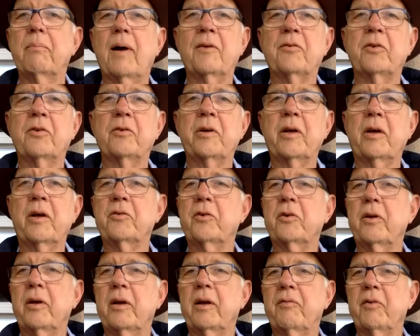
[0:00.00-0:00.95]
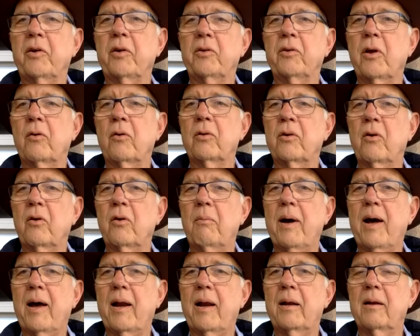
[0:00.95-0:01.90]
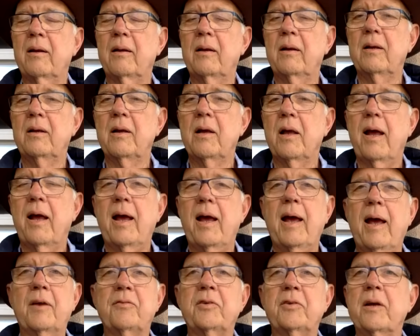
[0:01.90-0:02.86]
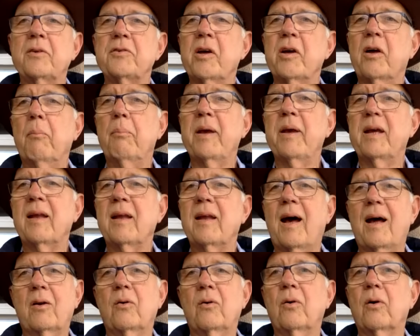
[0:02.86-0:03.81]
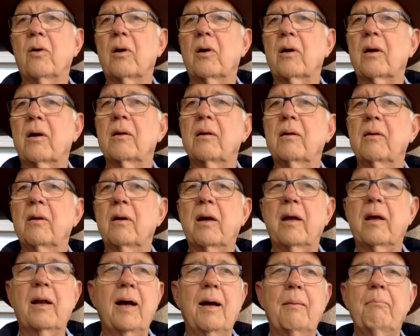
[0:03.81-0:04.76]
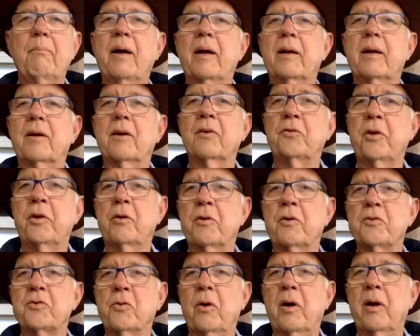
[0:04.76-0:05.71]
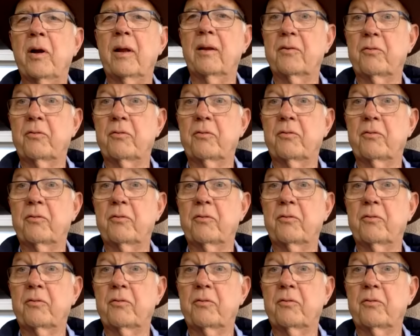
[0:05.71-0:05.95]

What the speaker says: I suggest if you don't know about it, shlb.org, look it up and consider joining.